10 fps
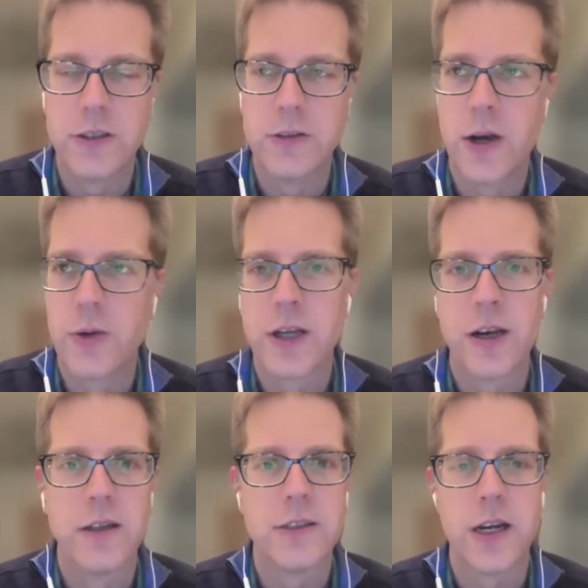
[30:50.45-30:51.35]
And so that was kind
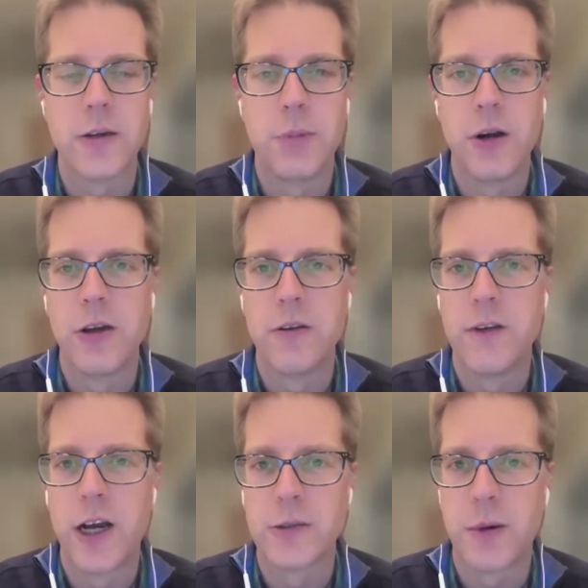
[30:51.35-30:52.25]
of the second period of
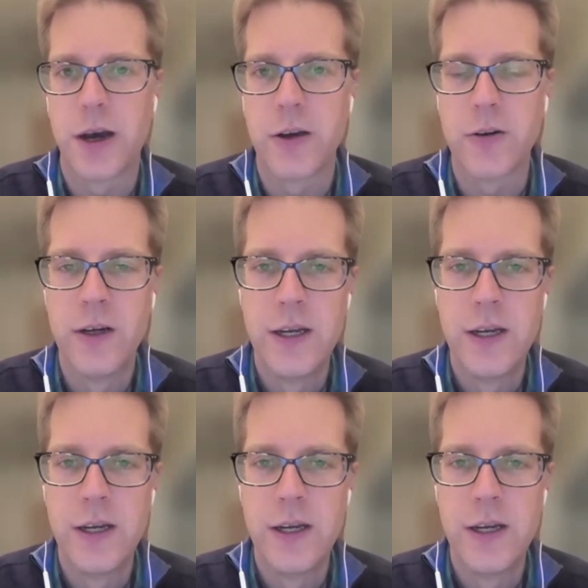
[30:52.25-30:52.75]
NashBio,